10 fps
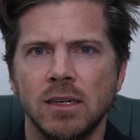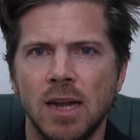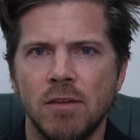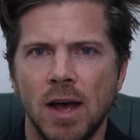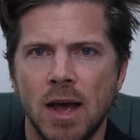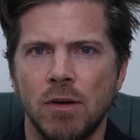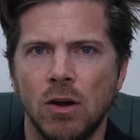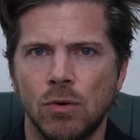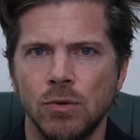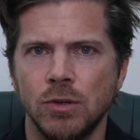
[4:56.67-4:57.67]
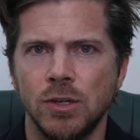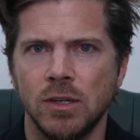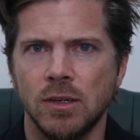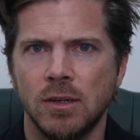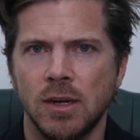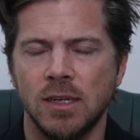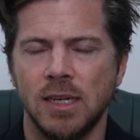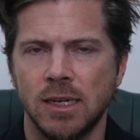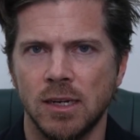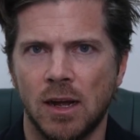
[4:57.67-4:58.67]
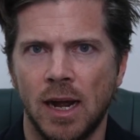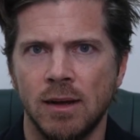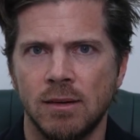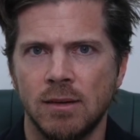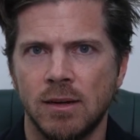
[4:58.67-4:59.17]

has never ever launched a satellite.